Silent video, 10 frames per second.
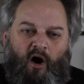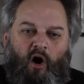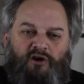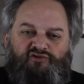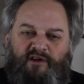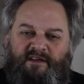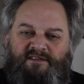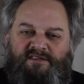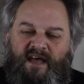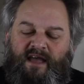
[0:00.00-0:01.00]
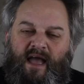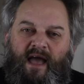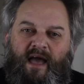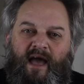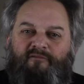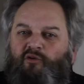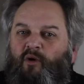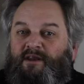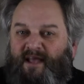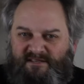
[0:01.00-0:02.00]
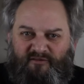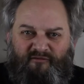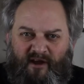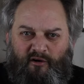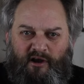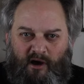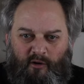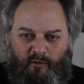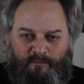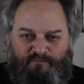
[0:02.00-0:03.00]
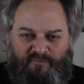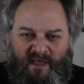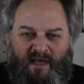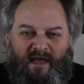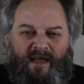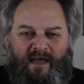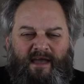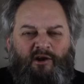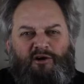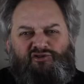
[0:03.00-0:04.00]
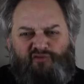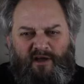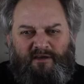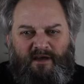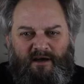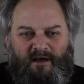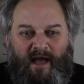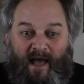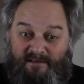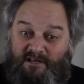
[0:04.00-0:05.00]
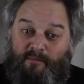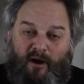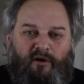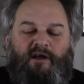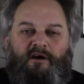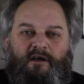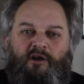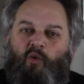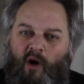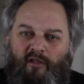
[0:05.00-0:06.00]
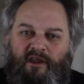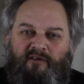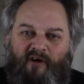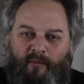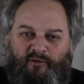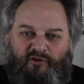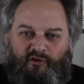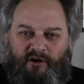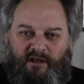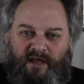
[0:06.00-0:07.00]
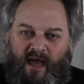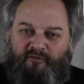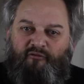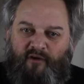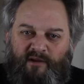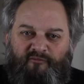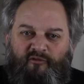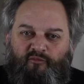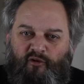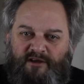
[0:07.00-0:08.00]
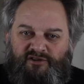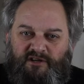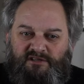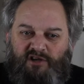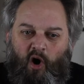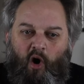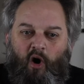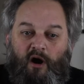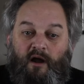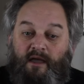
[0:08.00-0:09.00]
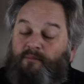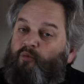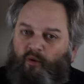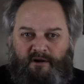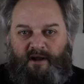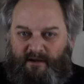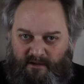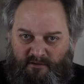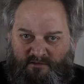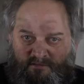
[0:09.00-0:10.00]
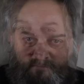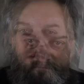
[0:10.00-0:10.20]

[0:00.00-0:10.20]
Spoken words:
Australians say, everyone gets a fair go. In Australia, as in America, equality of opportunity and freedom from prejudice are important ideals.